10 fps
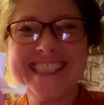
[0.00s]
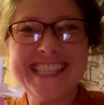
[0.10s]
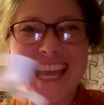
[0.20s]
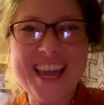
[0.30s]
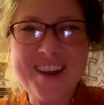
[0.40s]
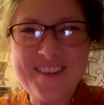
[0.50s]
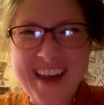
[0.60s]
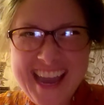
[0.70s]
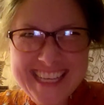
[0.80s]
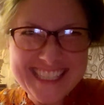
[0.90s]
It's like a
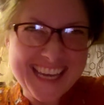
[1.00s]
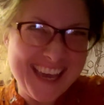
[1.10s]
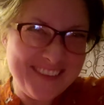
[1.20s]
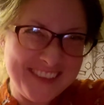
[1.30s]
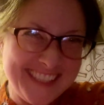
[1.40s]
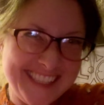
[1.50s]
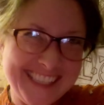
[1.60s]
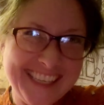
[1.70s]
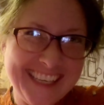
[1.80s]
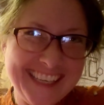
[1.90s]
white
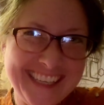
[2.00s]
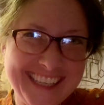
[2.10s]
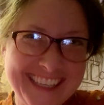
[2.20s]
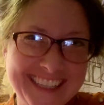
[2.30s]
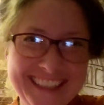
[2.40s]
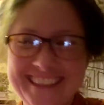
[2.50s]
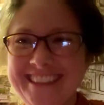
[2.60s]
daffodil.